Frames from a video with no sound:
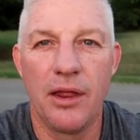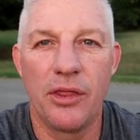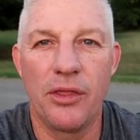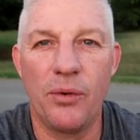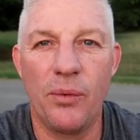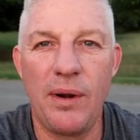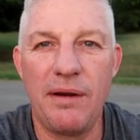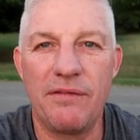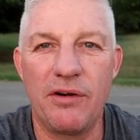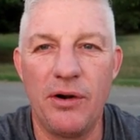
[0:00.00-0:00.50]

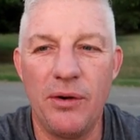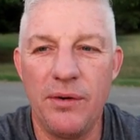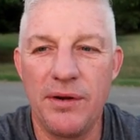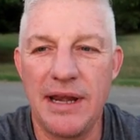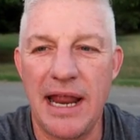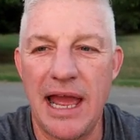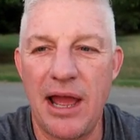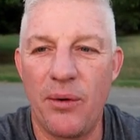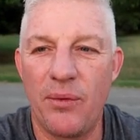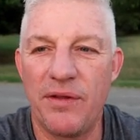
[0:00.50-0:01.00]
The river,
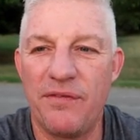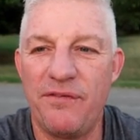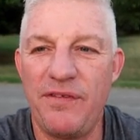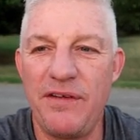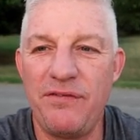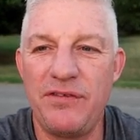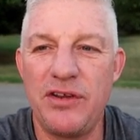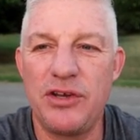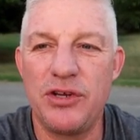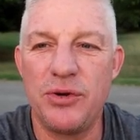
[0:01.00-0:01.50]
now with
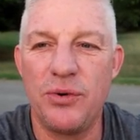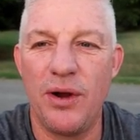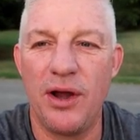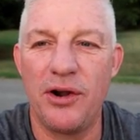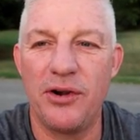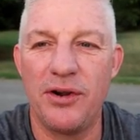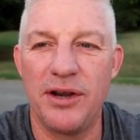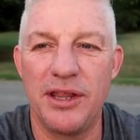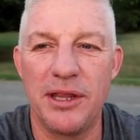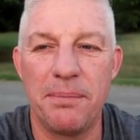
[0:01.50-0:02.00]
fifty-two
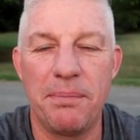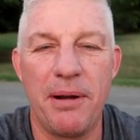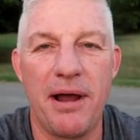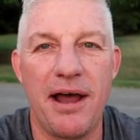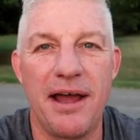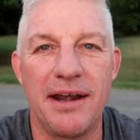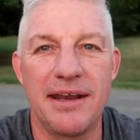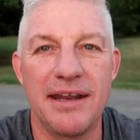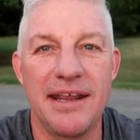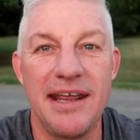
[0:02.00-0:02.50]
hundred in the
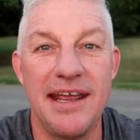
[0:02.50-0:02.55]
pot,